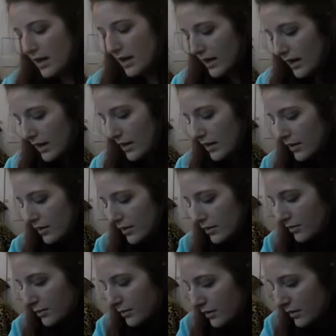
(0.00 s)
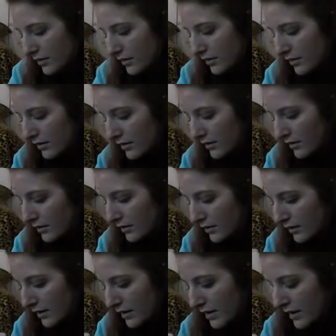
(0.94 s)
them.
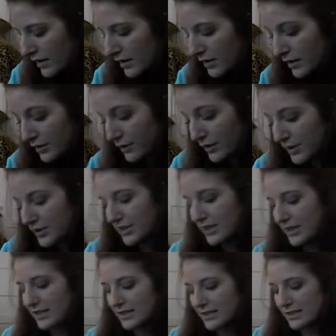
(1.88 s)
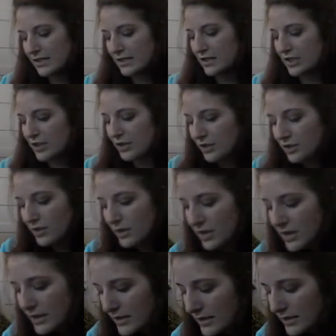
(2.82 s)
The first thing that's in here
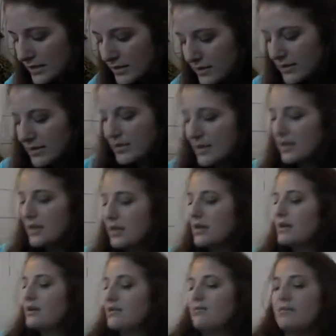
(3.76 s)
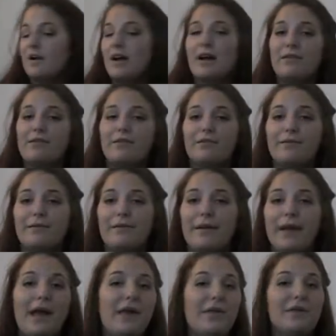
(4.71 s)
is my
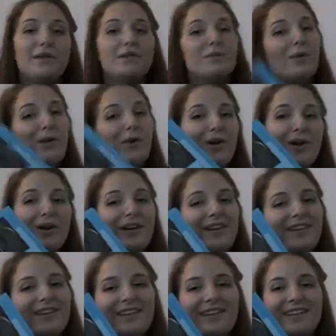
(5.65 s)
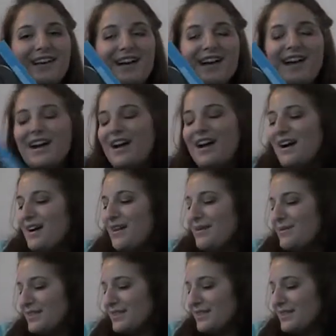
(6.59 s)
ethics book.
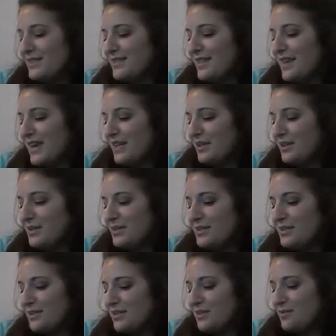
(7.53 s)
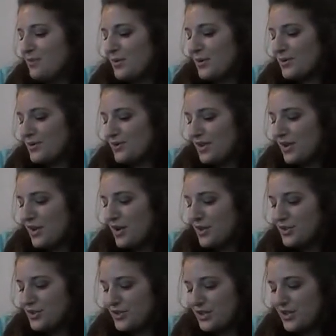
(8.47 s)
And this is the Element of Moral
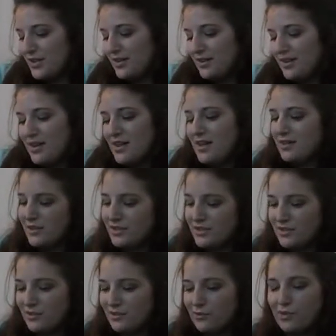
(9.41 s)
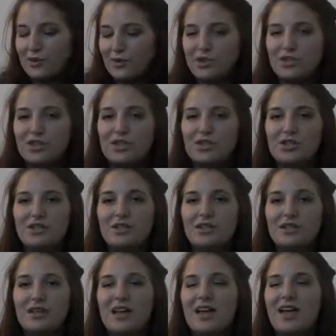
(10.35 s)
Psychology. This is the 4th
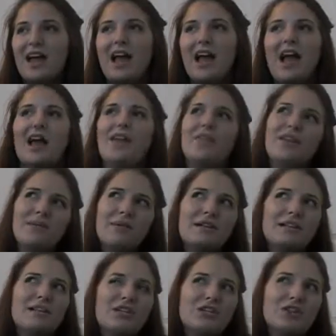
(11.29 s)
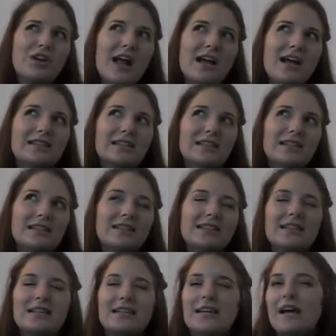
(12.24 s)
edition. I think my teacher has the
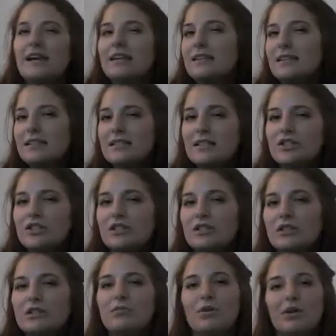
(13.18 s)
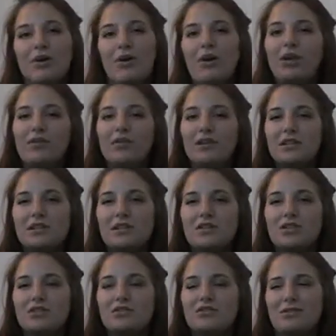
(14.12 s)
9th edition, but all of the
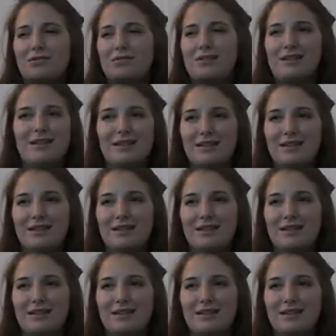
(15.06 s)
editions are